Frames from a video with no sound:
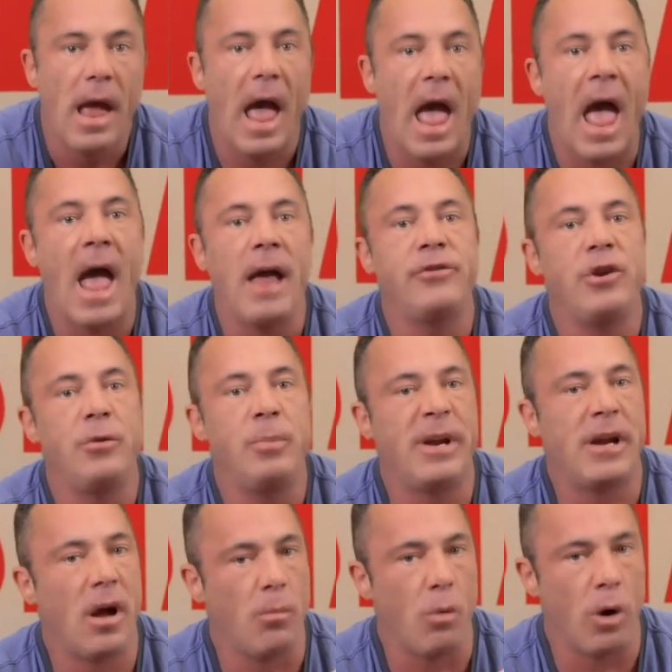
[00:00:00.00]
As you
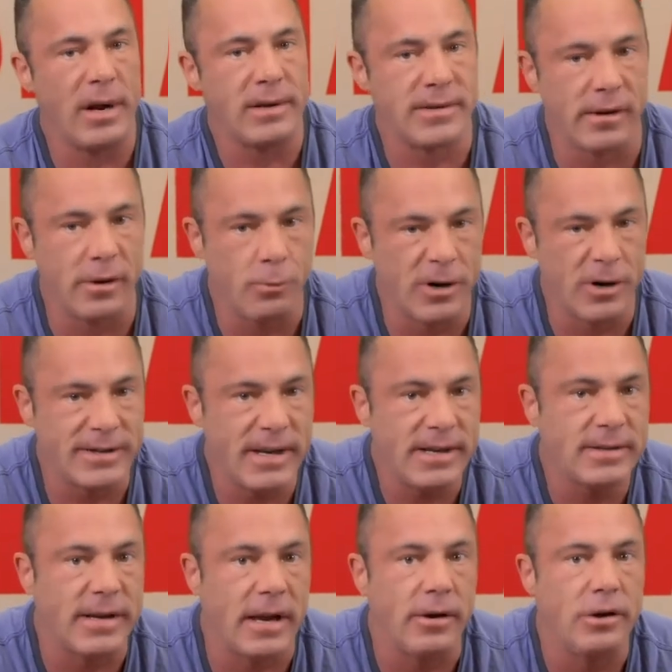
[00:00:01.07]
become more insulin
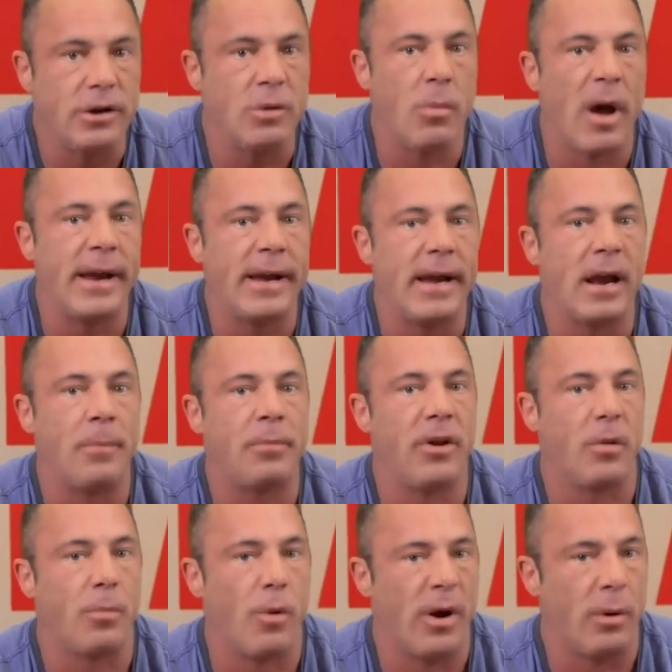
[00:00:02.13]
resistant, you might get up to
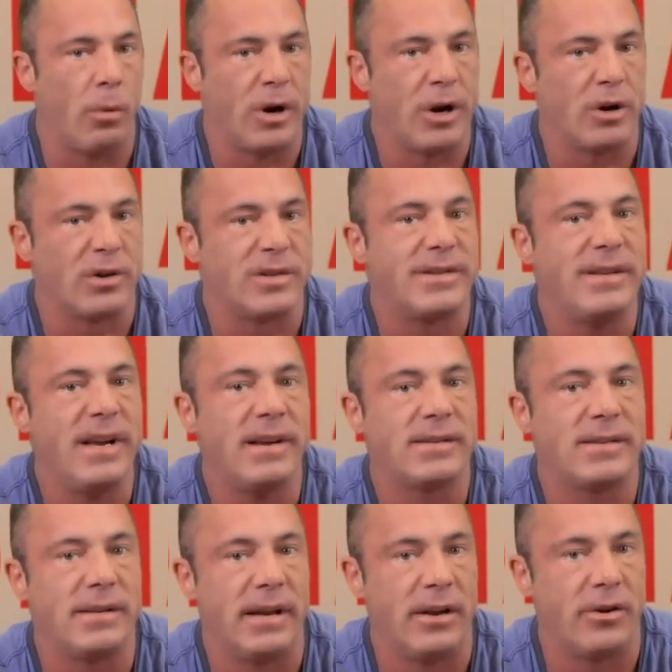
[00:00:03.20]
the point where you're
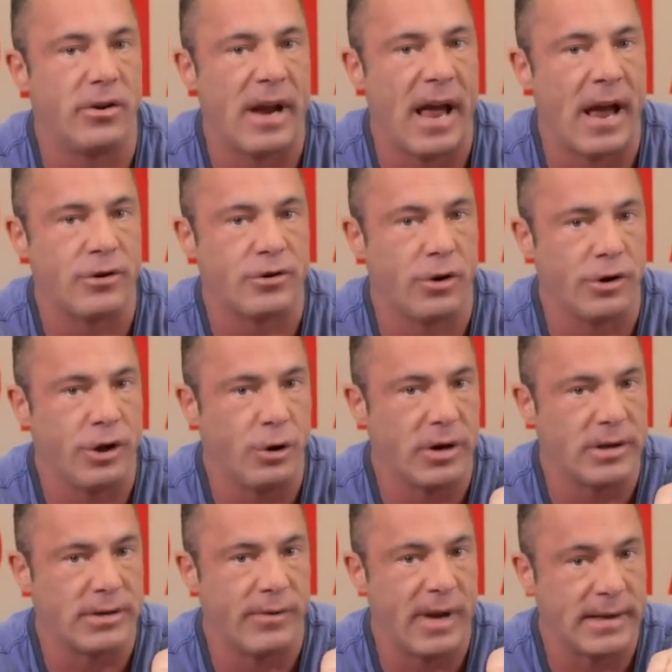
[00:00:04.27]
6 international
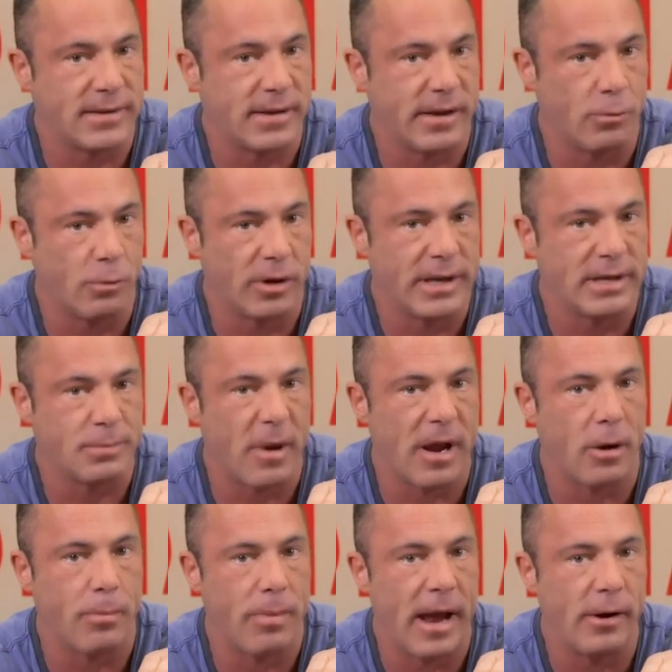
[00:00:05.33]
units of insulin released by
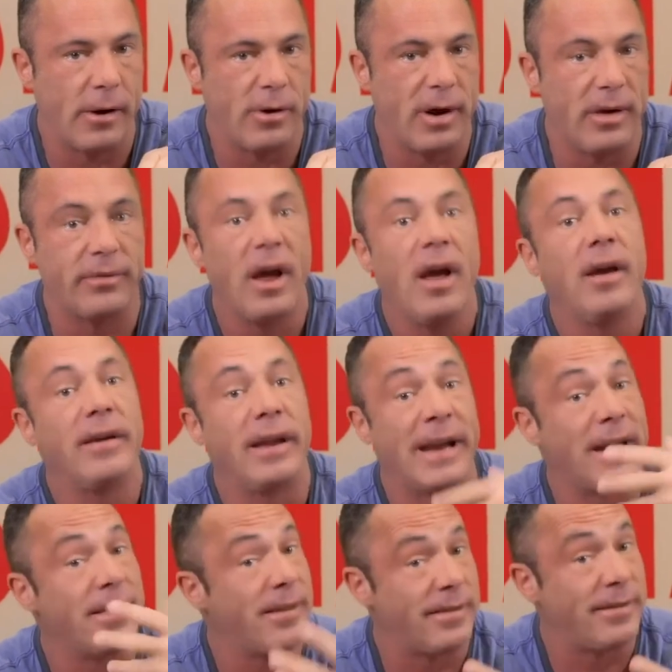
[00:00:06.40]
your pancreas to
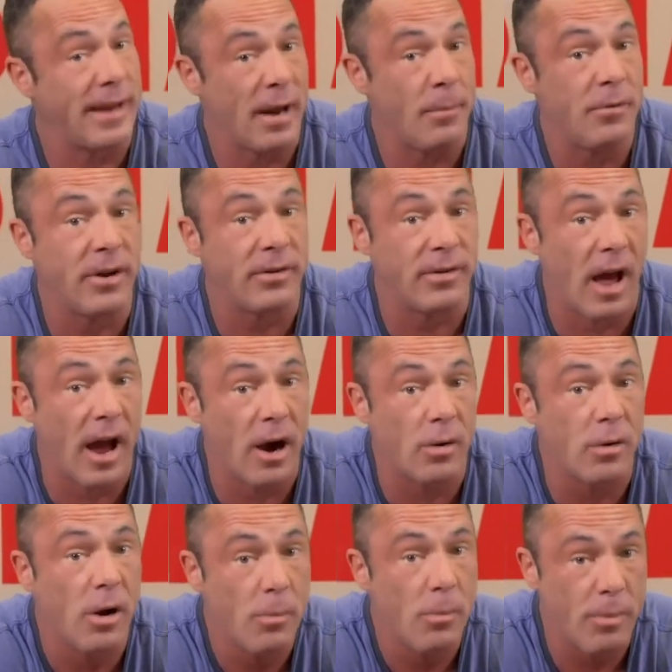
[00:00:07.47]
get the same
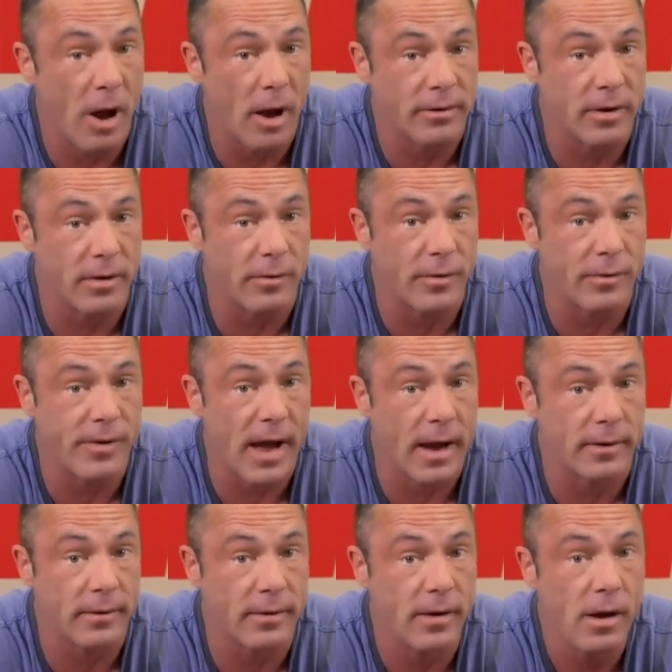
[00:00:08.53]
desired positive
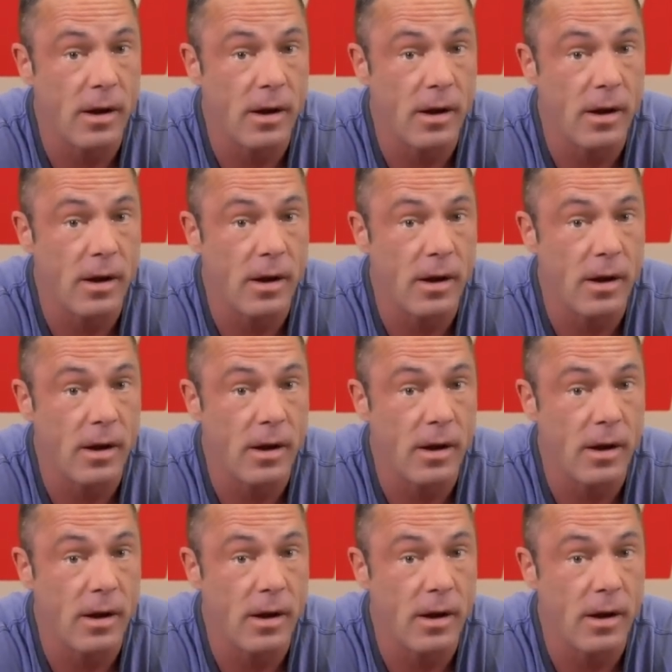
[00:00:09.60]
effect.